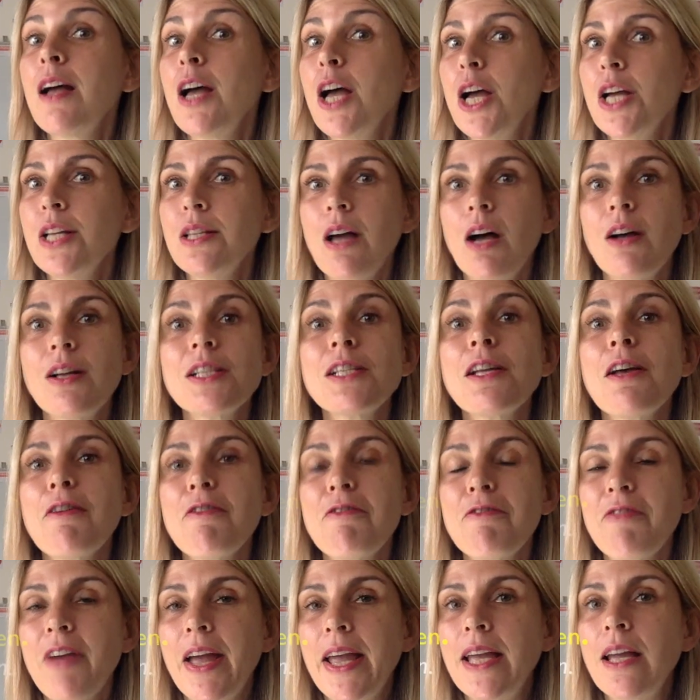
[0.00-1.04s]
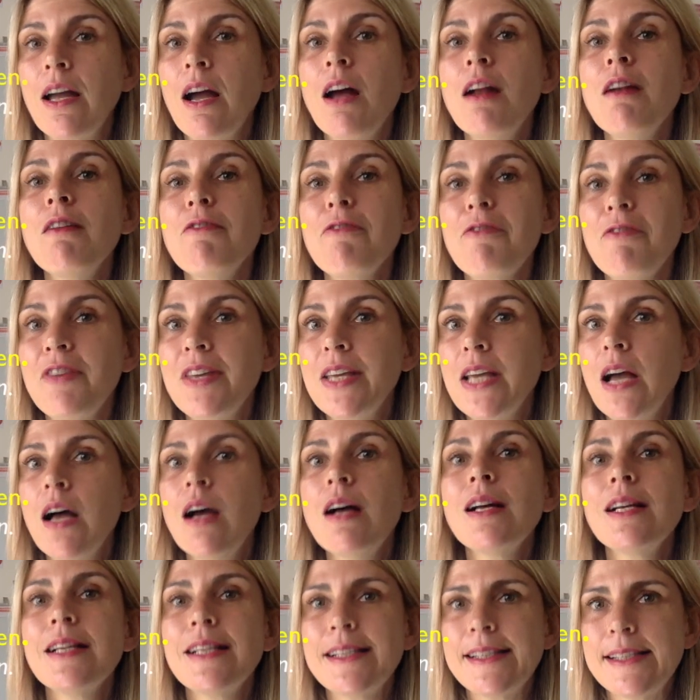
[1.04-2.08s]
het is 4
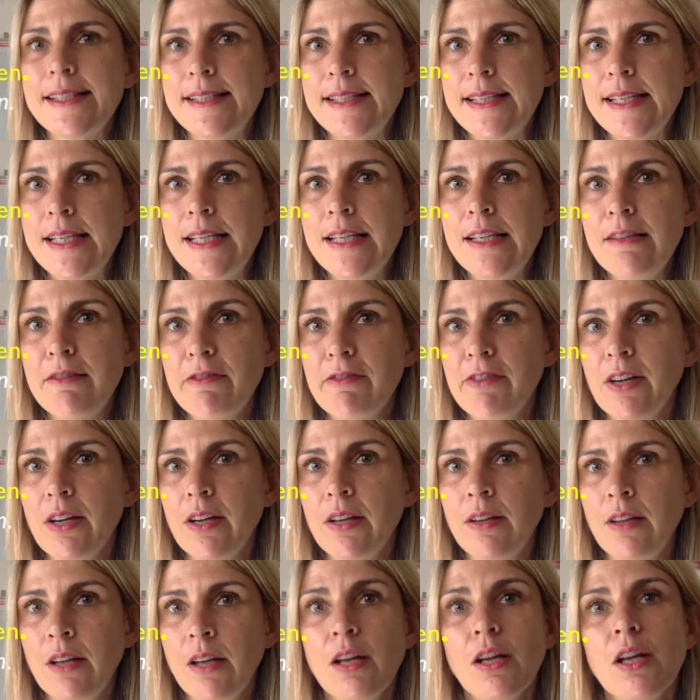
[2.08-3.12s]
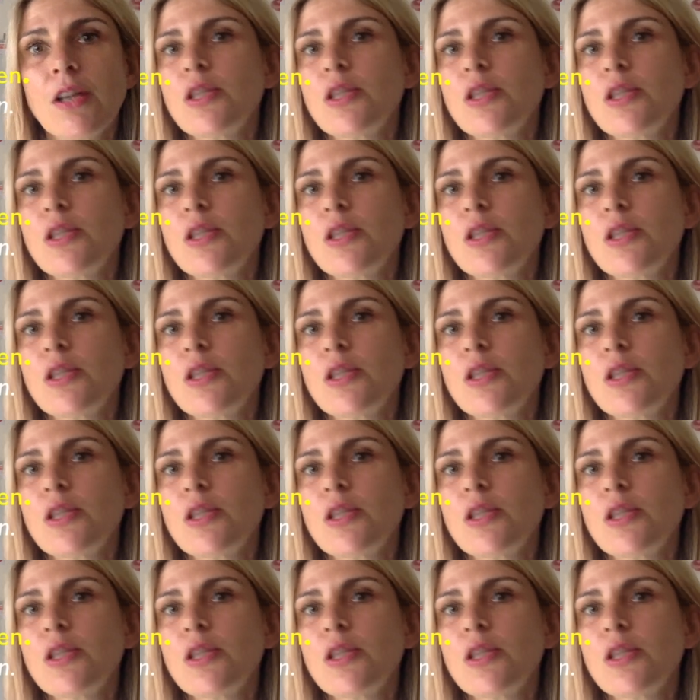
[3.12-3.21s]
4 7.